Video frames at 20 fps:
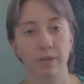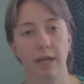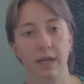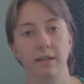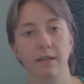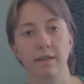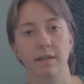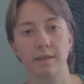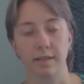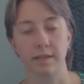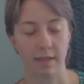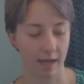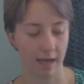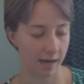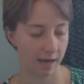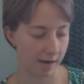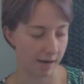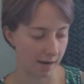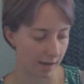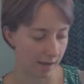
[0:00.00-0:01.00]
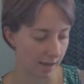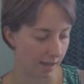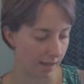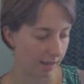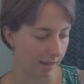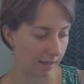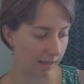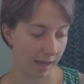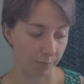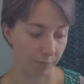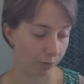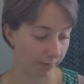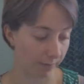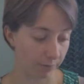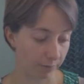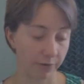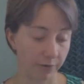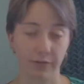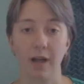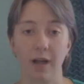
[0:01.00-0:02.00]
protectors, then it probably
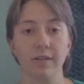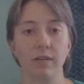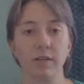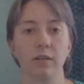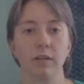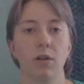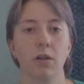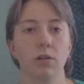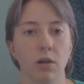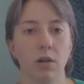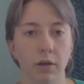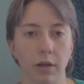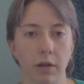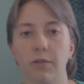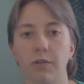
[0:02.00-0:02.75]
would have lasted a lot longer.